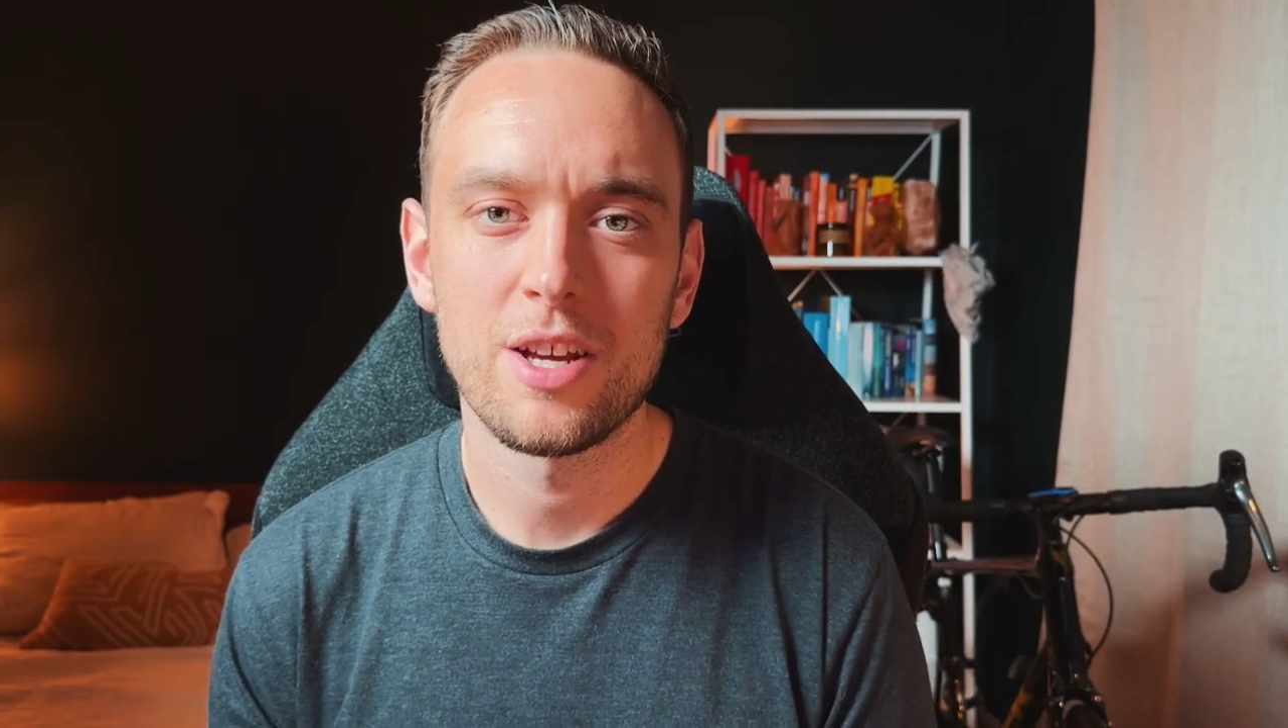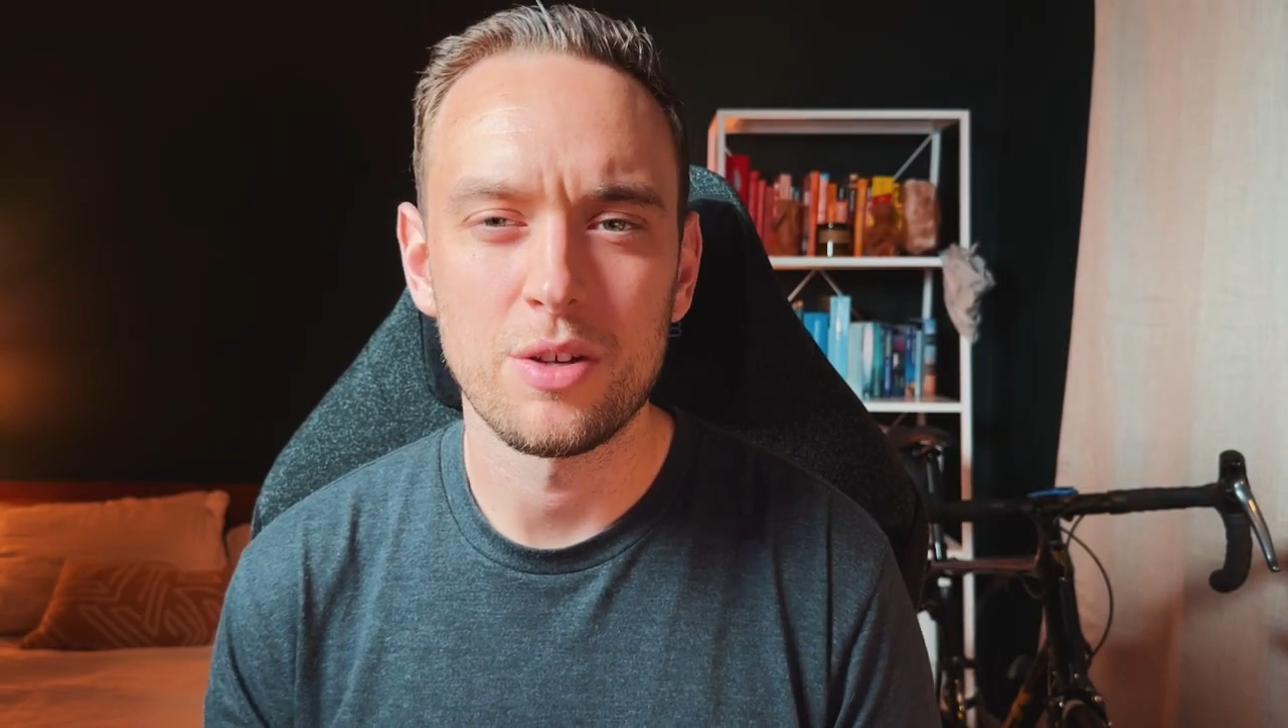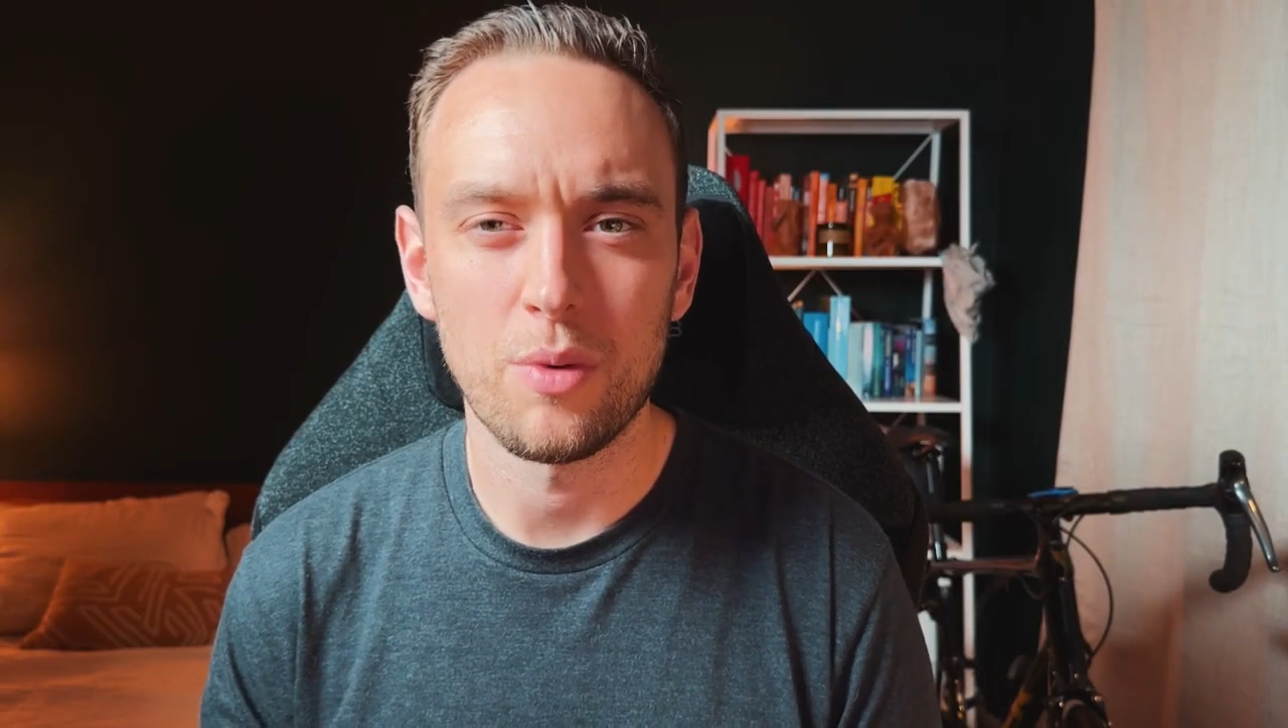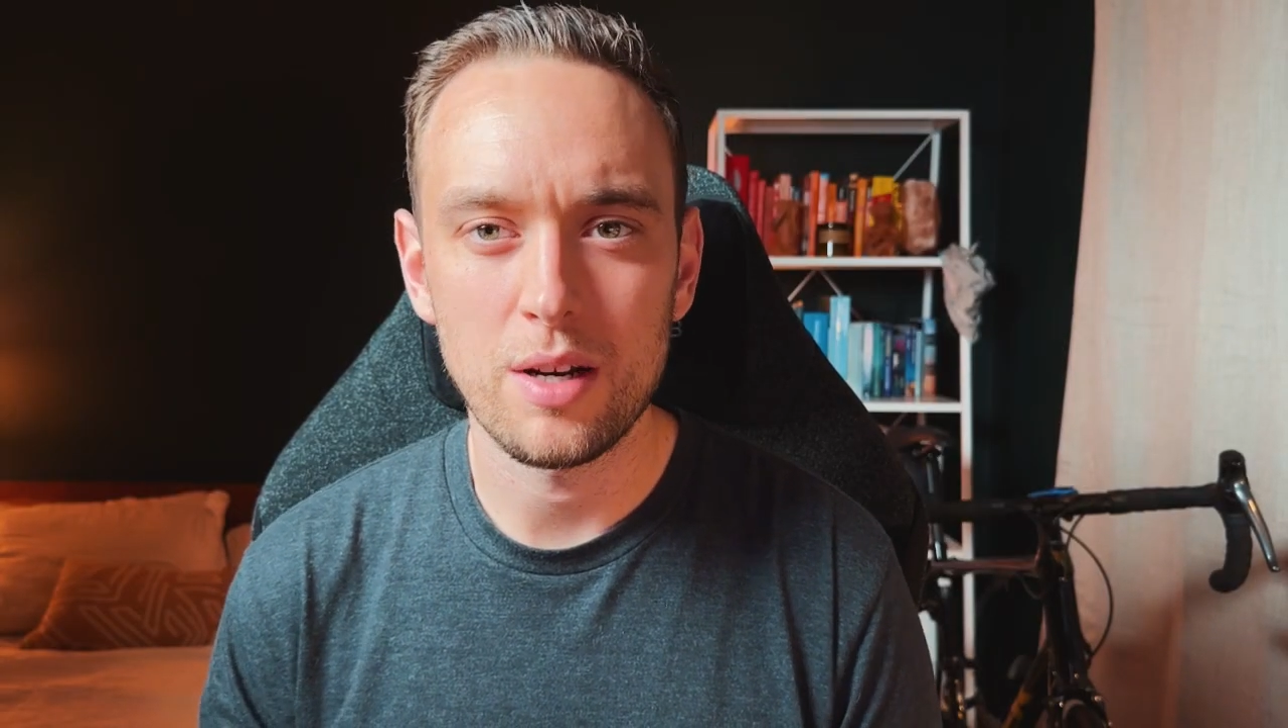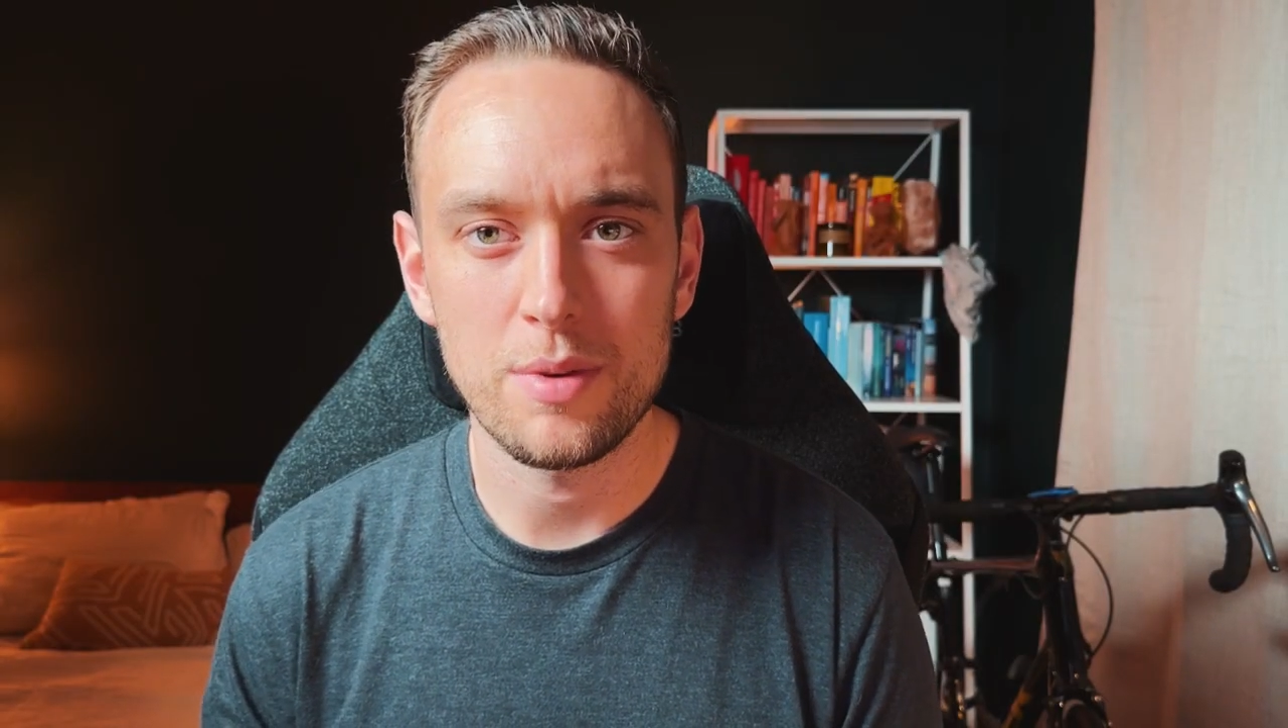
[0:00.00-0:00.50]

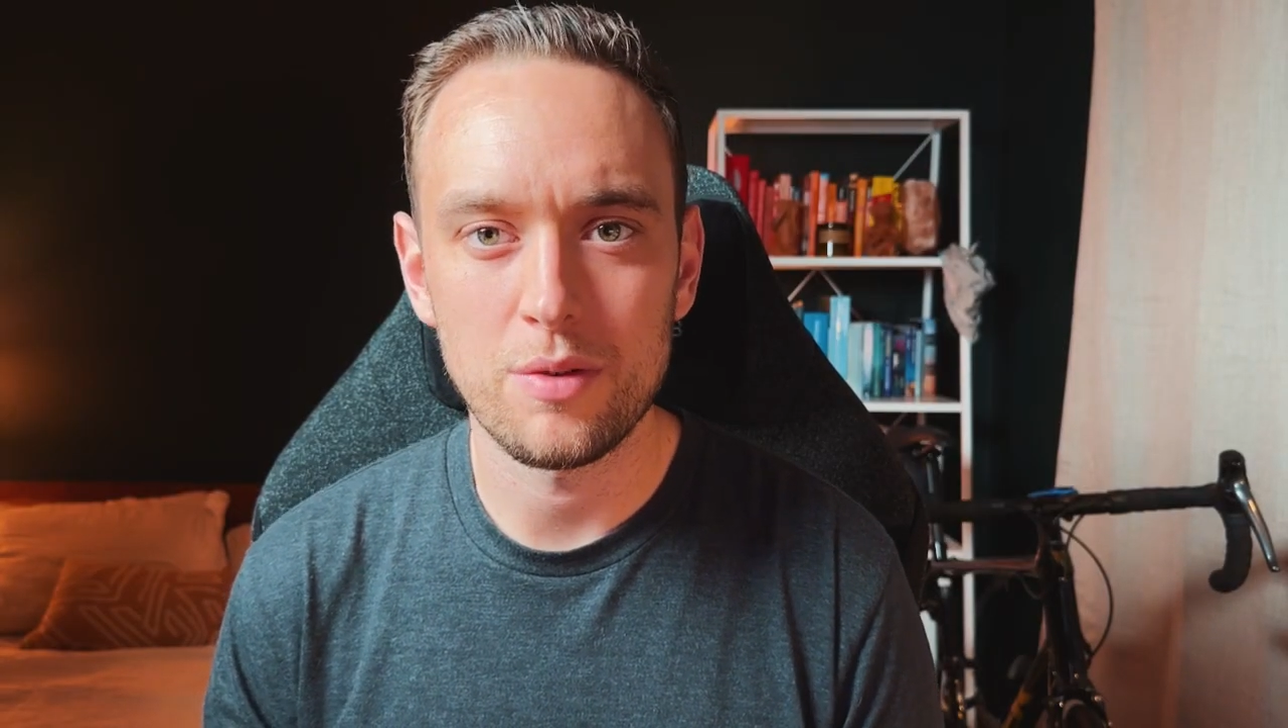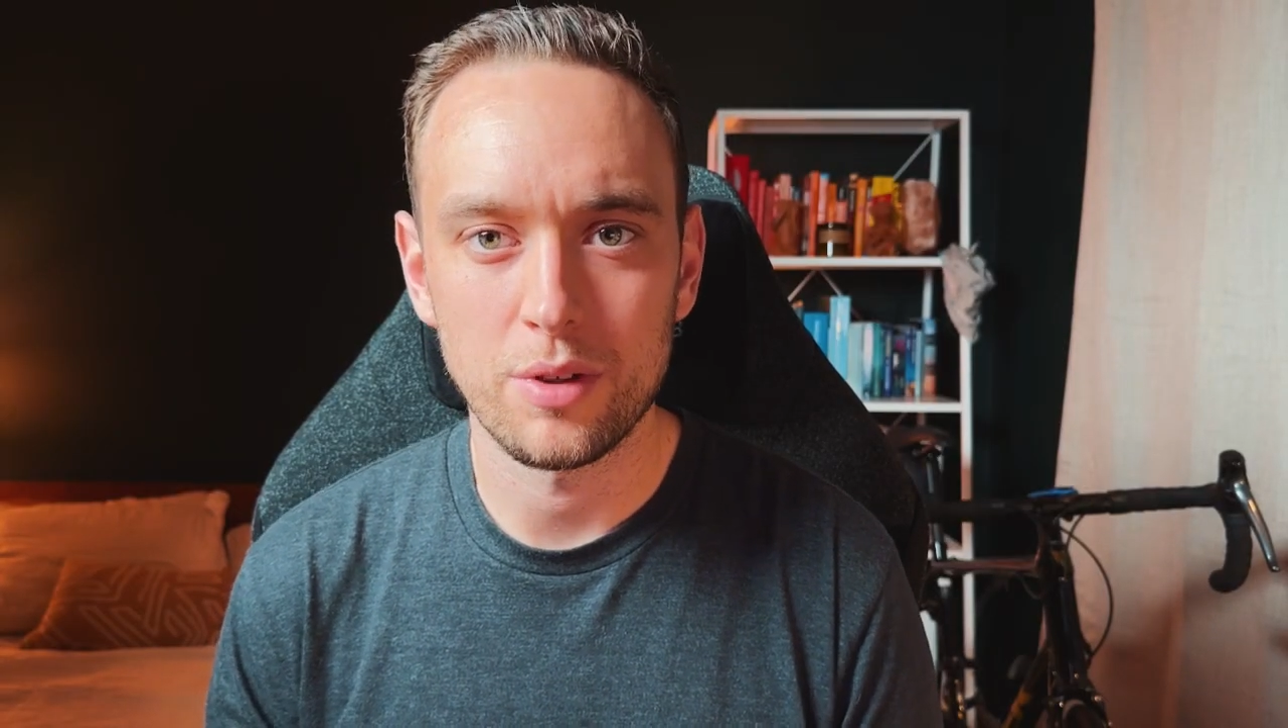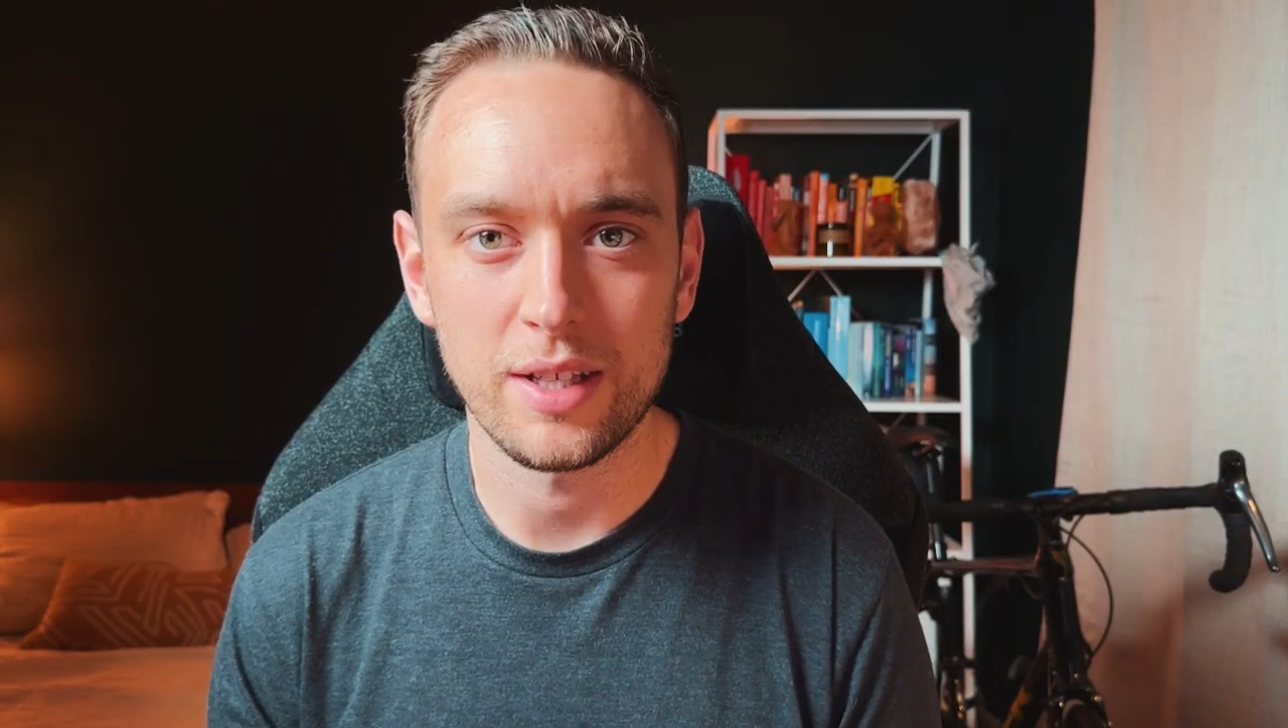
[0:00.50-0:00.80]
you want to be really